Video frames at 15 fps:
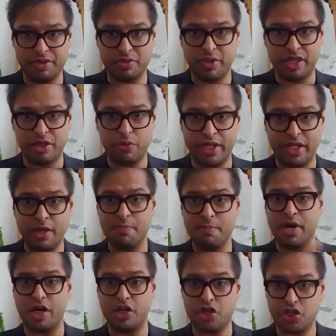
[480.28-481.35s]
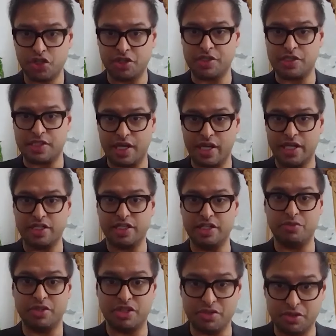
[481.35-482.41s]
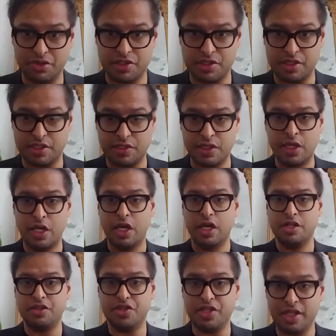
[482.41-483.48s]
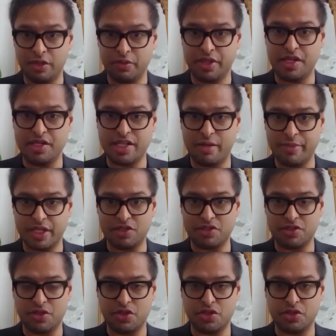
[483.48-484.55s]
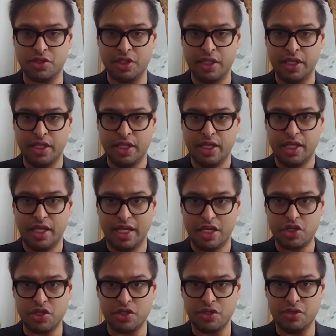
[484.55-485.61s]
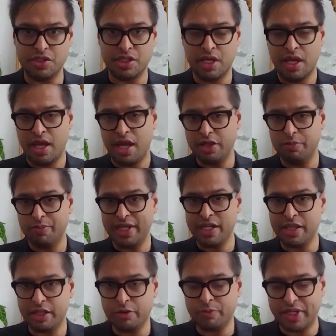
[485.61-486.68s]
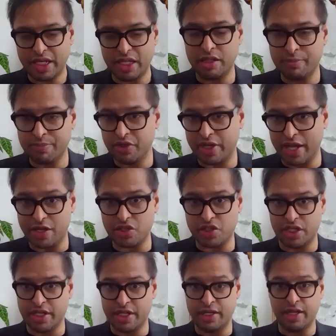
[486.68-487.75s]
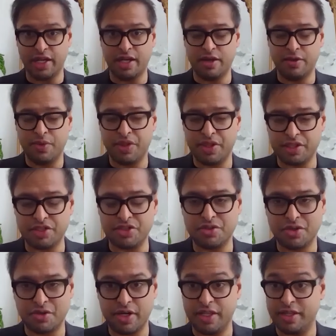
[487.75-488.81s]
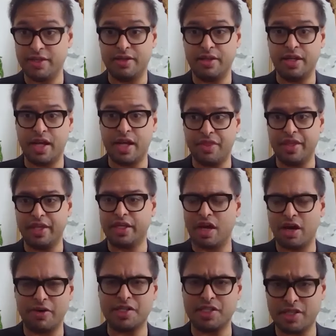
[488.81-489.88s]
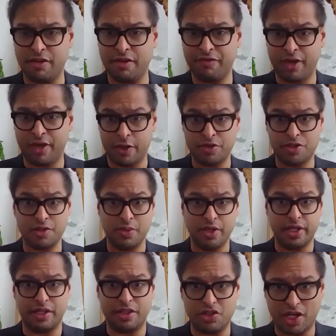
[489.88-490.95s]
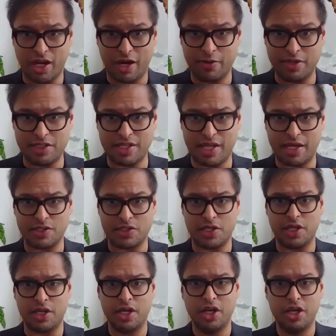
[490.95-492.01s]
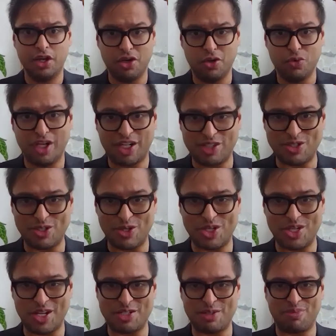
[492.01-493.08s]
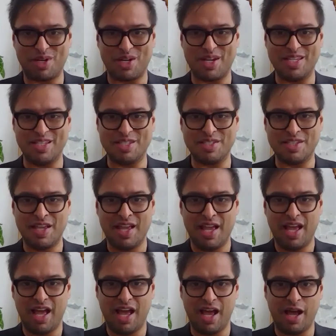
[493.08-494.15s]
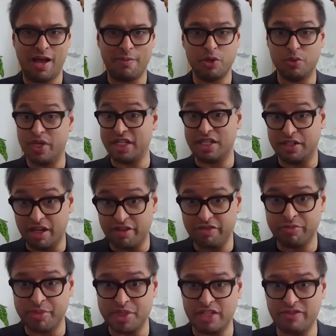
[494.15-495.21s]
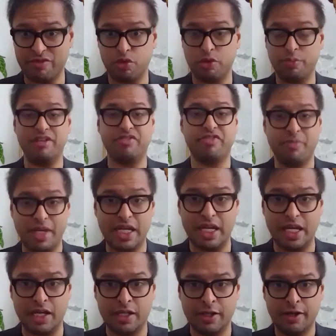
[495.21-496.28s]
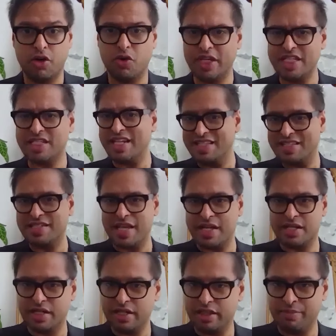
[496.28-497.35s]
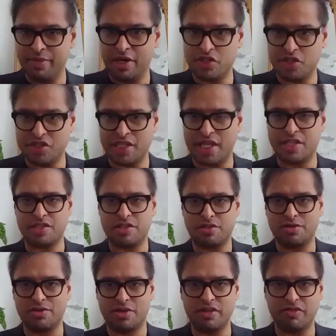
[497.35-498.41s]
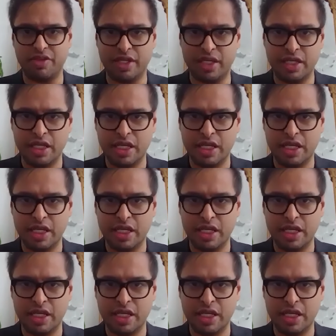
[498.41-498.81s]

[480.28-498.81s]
the way that we marshal society's resources to deal with endemic social issues. You begin the book, actually, with the story that I think RSA fellows who work in the charity sector, who work in social enterprise, who work in government even, will be familiar, or at least incidentally at the margins. And that's the story of the